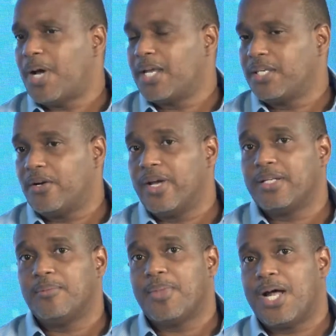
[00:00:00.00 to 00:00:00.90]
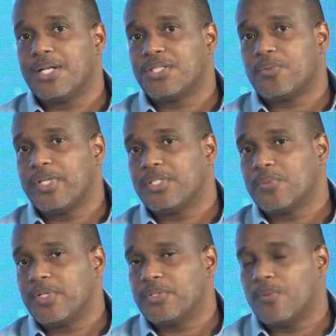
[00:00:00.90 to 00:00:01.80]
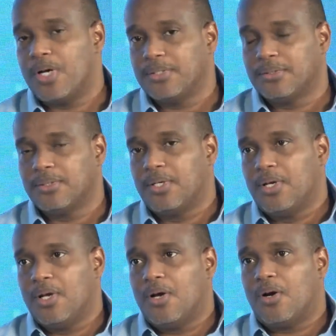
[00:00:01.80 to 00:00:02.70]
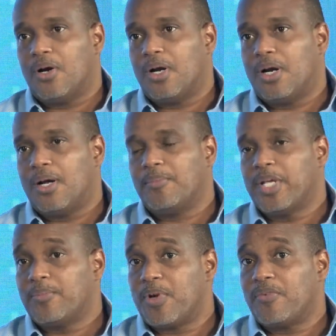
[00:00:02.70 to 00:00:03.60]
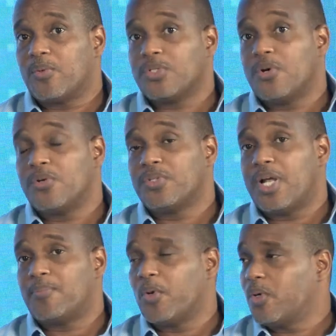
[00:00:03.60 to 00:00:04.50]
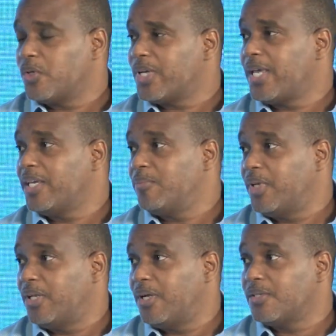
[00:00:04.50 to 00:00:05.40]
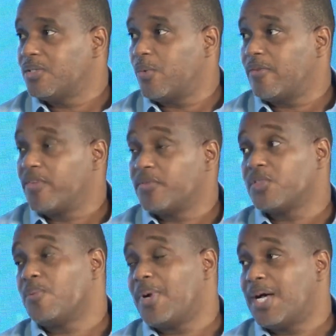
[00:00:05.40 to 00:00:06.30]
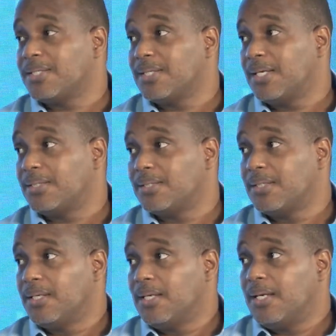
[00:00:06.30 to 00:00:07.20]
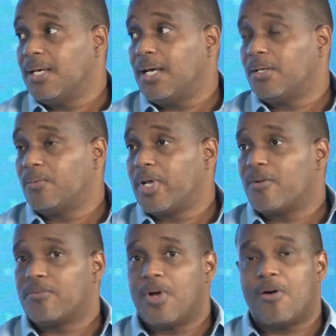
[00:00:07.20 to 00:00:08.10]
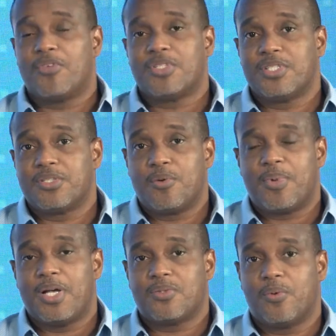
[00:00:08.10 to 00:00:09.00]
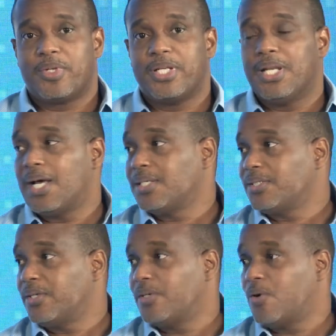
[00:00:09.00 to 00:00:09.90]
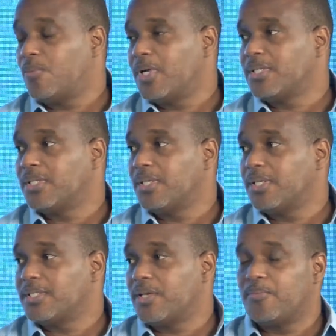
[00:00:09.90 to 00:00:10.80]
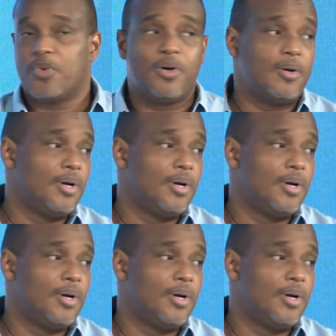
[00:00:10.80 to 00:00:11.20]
year ending March 2021, our net profit was about $108 million. So we've even surpassed that. And we have obviously surpassed what we did last year up until December.